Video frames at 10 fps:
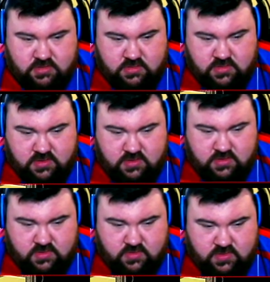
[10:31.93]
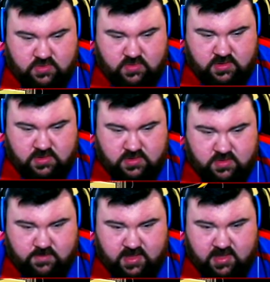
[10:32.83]
So, which one is this
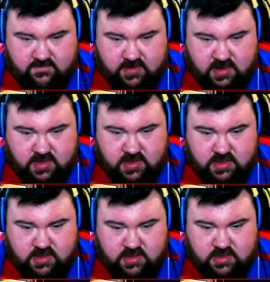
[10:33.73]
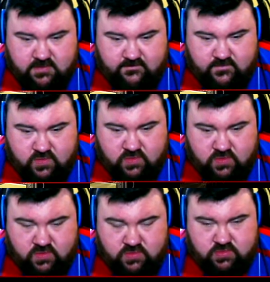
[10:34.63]
compare play? for
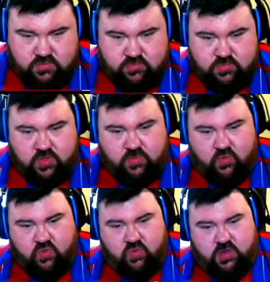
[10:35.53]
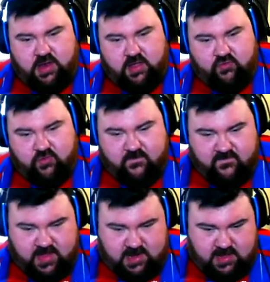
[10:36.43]
small Electrum
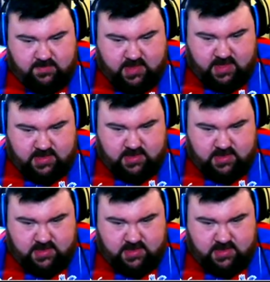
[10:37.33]
vanity pack,